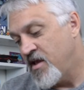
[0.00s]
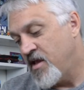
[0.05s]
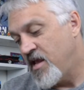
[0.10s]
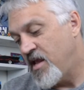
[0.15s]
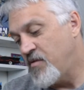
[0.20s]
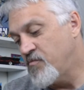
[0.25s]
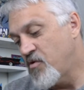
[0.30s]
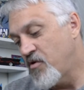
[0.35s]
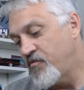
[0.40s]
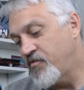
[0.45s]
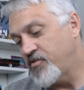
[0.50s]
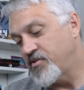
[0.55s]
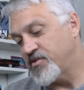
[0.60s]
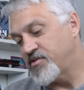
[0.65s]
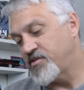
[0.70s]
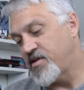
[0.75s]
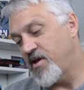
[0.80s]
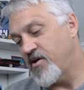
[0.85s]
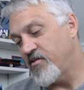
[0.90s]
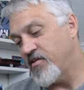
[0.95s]
he moveth his
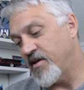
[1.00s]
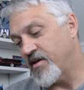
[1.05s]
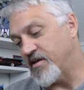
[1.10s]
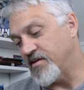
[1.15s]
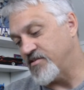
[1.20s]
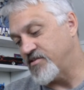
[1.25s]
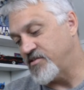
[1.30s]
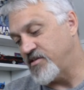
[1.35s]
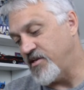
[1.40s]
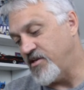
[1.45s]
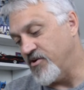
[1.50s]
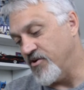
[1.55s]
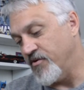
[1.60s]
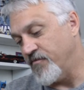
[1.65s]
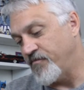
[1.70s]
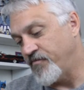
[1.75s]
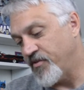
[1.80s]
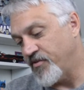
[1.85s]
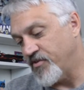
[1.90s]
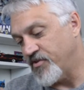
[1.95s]
tail like a cedar,
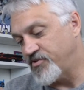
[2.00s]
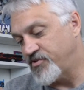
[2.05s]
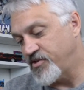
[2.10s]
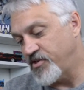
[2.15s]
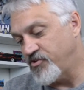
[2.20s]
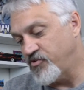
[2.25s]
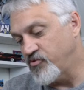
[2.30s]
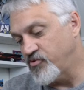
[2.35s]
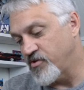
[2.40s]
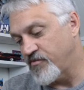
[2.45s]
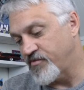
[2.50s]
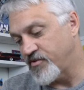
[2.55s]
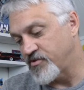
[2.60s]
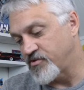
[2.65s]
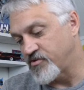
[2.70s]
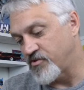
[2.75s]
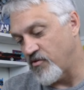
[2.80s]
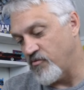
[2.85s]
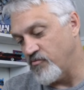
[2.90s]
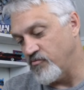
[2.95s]
and the sinews of his
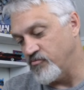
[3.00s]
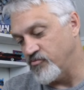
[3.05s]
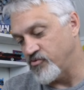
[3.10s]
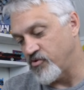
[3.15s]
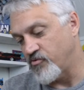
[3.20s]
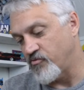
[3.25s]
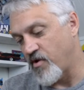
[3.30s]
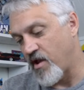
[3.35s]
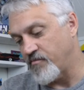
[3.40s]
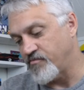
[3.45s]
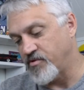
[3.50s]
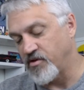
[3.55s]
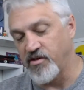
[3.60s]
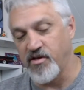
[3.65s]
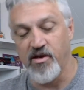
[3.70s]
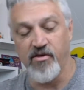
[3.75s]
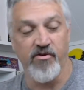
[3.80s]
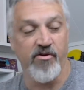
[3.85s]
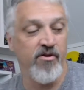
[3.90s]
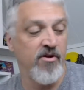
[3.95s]
stones are wrapped
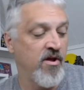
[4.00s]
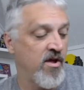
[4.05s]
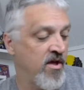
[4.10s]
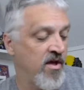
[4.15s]
together.